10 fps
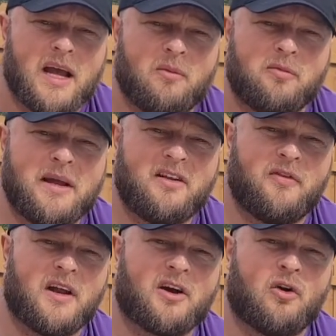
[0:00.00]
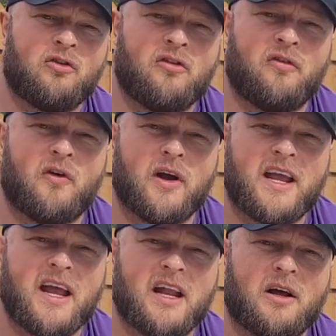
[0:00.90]
It was meant to feel like
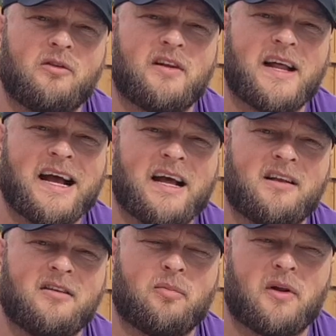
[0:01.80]
140 kilos in the hands,